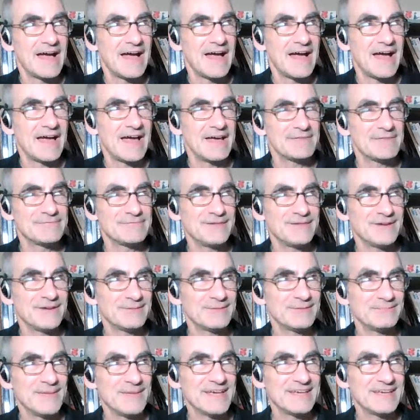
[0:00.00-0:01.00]
I have
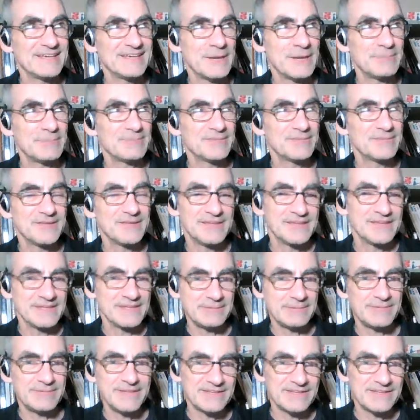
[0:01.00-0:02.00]
fun making up
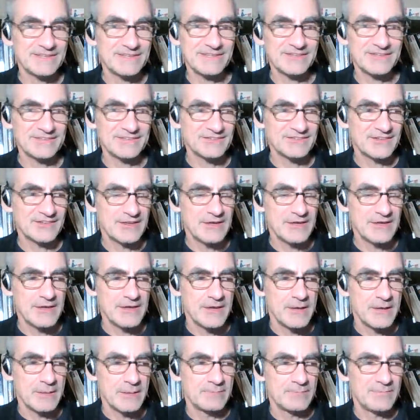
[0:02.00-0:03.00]
inky pinkies,
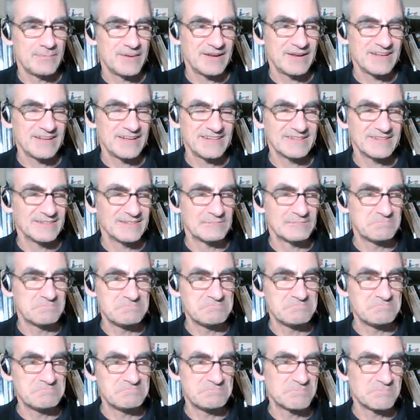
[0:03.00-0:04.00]
but I
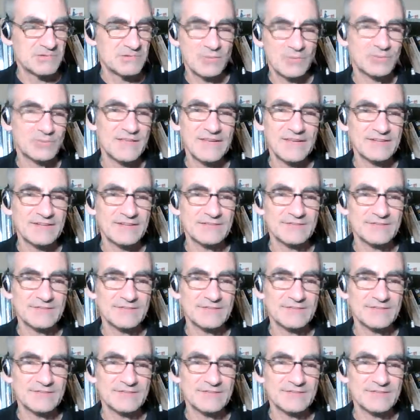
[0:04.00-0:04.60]
don't like